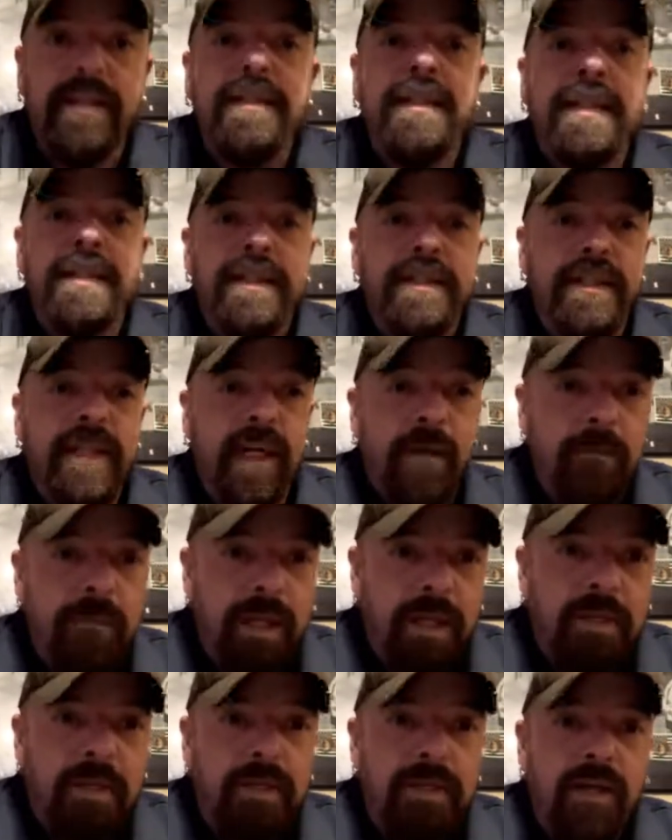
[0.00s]
Get your temp,
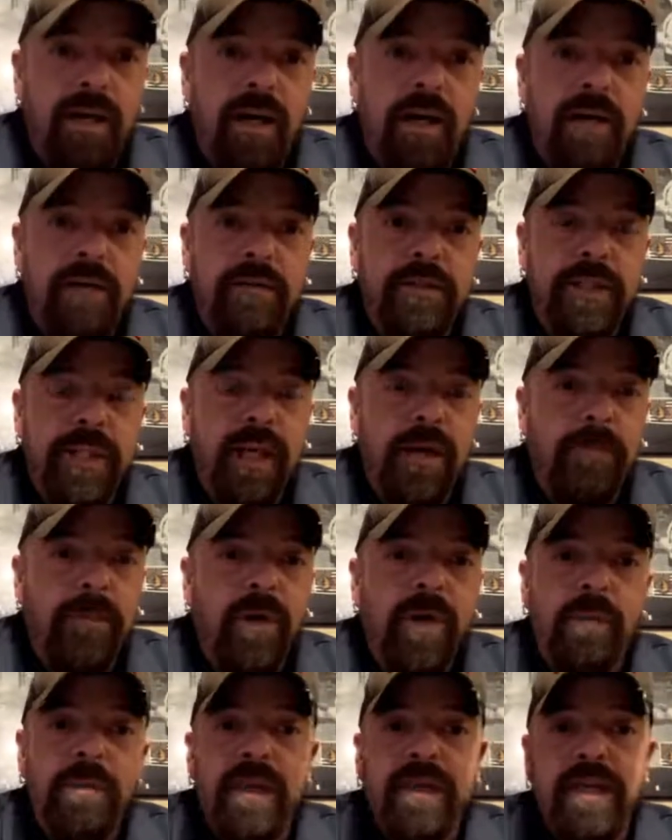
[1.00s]
get your
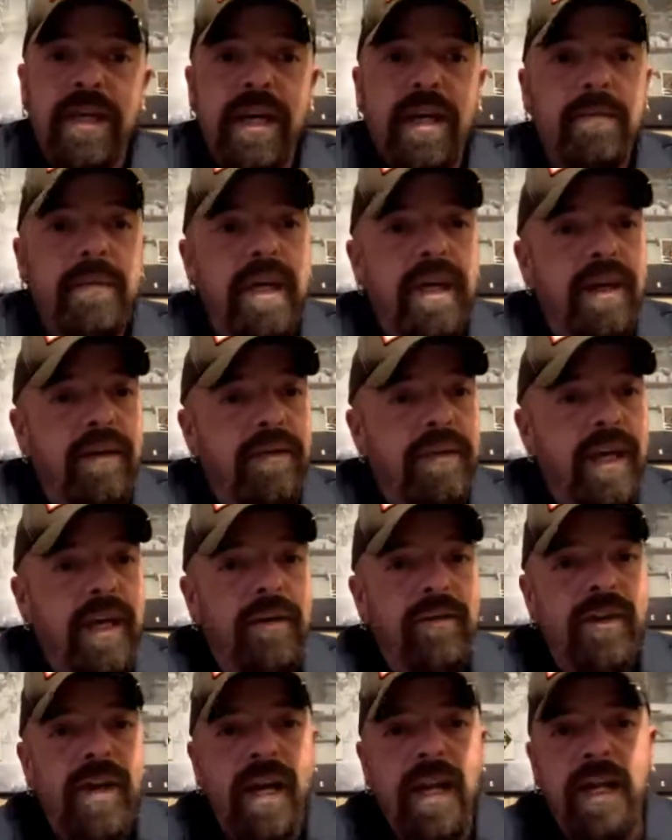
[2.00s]
chamber up to temp, get
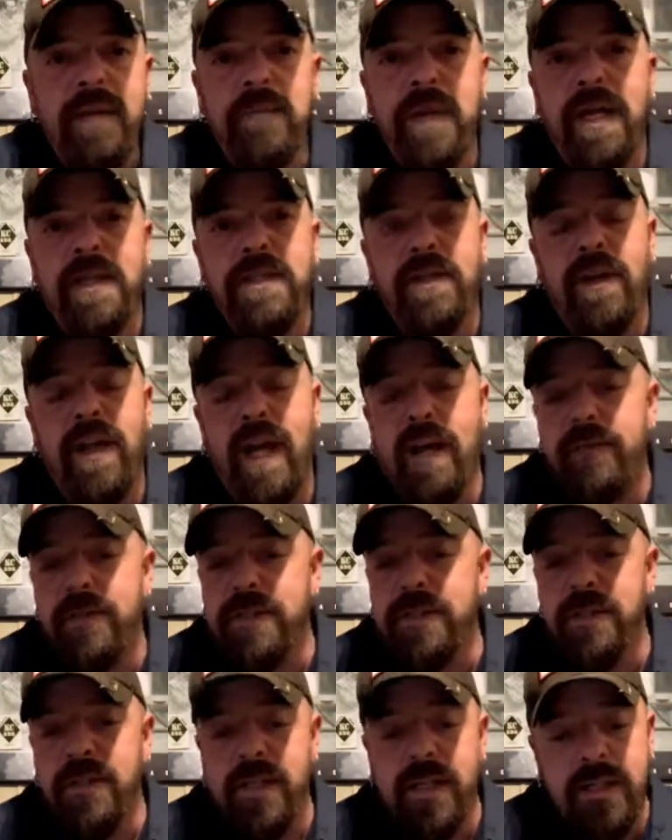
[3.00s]
everything ready, make sure life
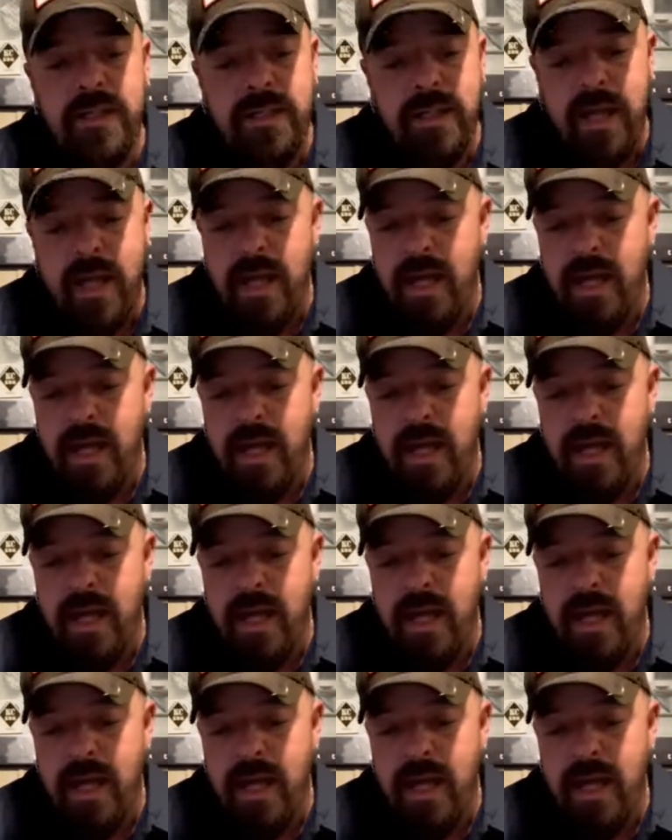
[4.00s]
is good.